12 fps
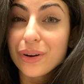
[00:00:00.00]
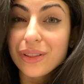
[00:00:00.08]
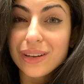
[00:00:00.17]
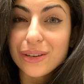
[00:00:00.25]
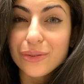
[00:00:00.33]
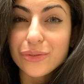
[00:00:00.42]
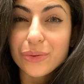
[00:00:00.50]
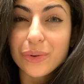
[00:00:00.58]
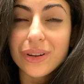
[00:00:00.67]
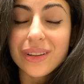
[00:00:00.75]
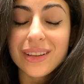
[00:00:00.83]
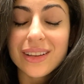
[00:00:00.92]
than
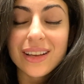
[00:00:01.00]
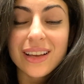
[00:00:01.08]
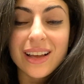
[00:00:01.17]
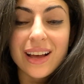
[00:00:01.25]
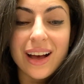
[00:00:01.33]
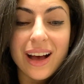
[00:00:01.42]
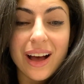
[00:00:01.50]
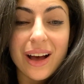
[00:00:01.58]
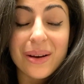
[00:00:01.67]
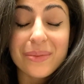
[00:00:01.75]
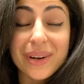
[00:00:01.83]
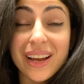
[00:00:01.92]
usual,
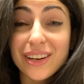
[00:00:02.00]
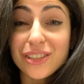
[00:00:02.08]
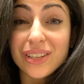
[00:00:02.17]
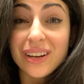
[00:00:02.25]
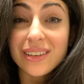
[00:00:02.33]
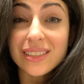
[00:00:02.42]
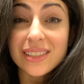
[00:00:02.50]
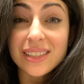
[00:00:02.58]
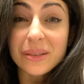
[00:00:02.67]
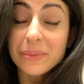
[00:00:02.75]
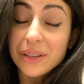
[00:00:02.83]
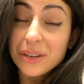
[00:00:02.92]
and I actually got to
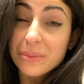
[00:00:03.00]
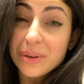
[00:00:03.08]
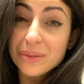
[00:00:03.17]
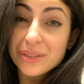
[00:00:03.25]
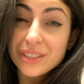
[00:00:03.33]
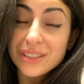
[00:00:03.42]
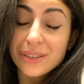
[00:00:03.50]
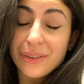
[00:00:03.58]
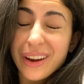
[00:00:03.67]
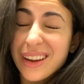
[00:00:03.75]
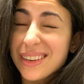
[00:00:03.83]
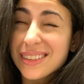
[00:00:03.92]
sleep a little bit, which is
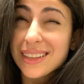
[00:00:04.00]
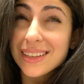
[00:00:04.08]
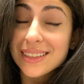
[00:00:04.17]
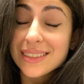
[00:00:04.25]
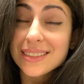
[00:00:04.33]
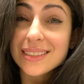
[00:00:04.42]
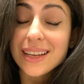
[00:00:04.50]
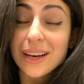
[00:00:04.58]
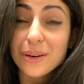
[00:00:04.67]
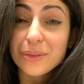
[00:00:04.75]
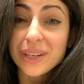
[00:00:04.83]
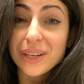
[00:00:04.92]
great because
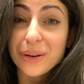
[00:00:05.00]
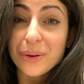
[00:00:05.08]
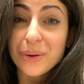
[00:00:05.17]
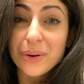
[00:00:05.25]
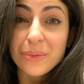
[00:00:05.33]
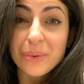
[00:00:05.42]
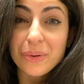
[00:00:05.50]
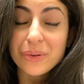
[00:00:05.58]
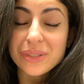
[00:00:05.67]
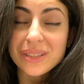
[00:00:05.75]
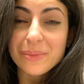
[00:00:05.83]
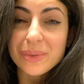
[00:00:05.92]
now when I go home I won't
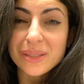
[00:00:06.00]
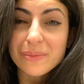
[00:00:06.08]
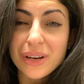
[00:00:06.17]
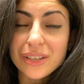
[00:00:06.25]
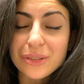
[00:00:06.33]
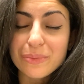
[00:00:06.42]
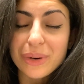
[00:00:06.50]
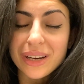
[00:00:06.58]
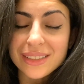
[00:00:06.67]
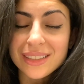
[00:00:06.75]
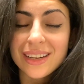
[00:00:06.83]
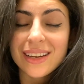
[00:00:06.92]
sleep as much,
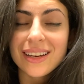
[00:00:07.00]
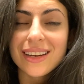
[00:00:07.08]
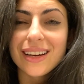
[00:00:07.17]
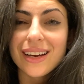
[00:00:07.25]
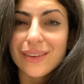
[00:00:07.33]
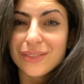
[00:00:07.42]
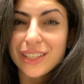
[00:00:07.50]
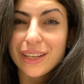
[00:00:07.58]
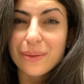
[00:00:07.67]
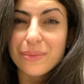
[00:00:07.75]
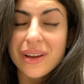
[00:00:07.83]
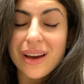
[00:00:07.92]
but I have to get
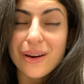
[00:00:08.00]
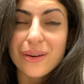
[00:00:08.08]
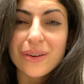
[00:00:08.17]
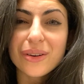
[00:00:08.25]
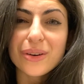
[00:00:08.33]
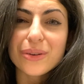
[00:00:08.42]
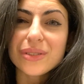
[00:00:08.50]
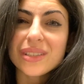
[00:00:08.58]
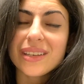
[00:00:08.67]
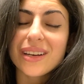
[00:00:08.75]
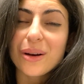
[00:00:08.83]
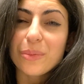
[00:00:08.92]
up now, go
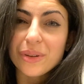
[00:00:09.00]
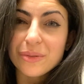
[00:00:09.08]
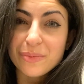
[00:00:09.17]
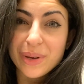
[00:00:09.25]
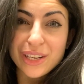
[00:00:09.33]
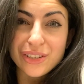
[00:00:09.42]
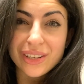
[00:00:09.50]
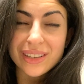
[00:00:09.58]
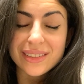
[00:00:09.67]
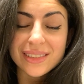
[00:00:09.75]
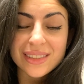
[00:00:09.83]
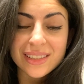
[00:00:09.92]
see a couple of
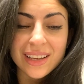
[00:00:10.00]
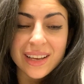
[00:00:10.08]
patients.